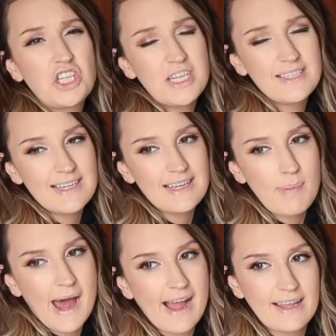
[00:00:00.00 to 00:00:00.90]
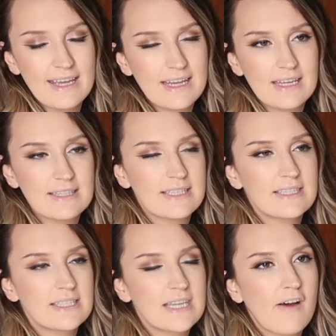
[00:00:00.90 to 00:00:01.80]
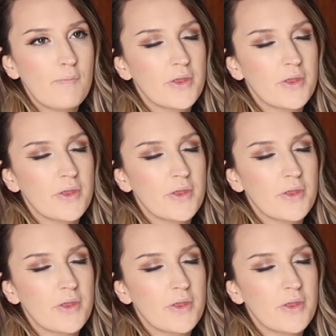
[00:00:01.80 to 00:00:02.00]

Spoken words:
Cheez-It packets and stuff.